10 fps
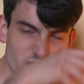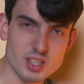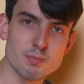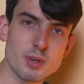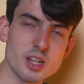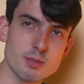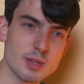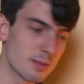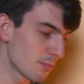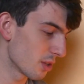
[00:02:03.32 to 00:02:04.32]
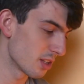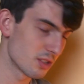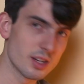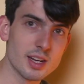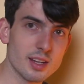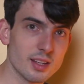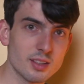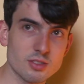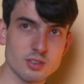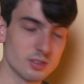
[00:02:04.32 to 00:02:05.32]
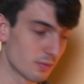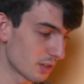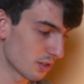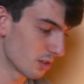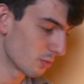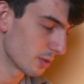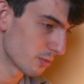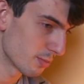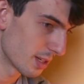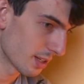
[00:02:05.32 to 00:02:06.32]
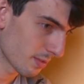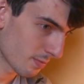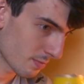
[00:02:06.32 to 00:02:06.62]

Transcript: aspartame, but there's none in there, so I don't know what I'm smelling.